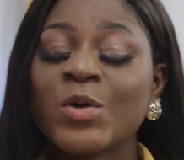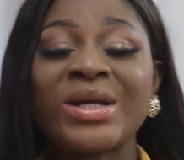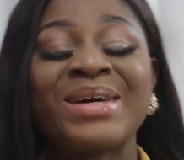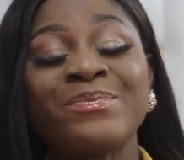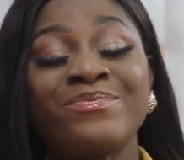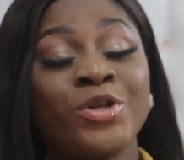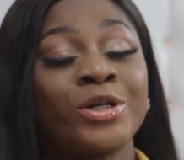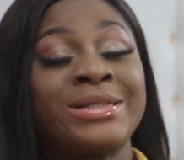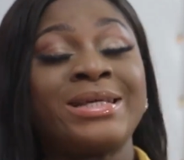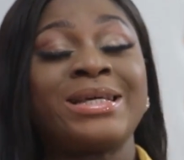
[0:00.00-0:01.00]
Well, I'm
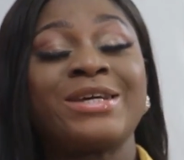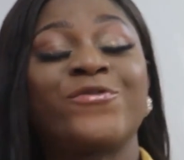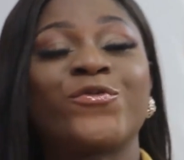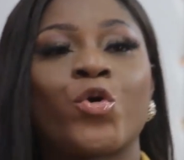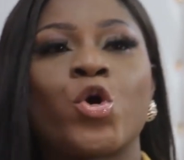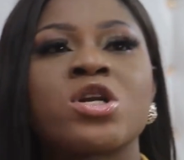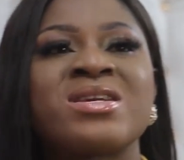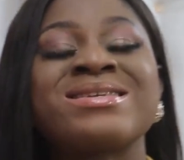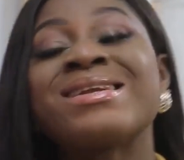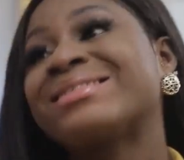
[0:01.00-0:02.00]
not here for
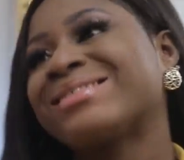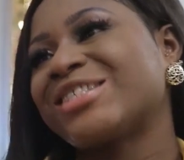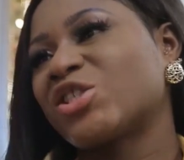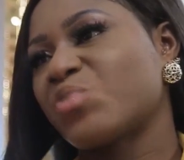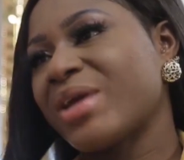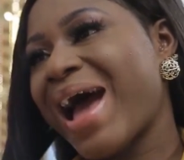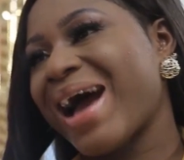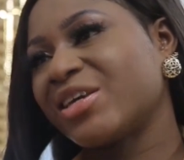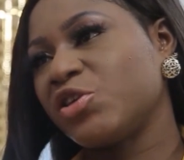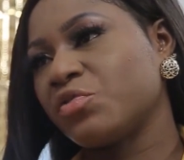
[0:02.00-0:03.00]
unnecessary
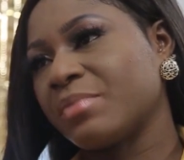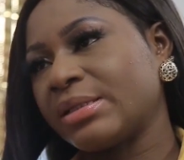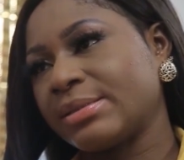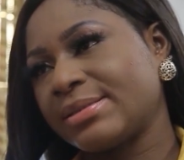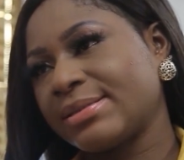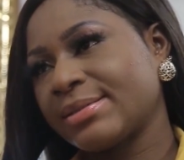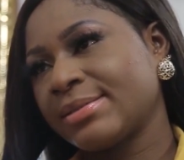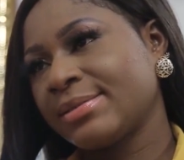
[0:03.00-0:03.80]
argument.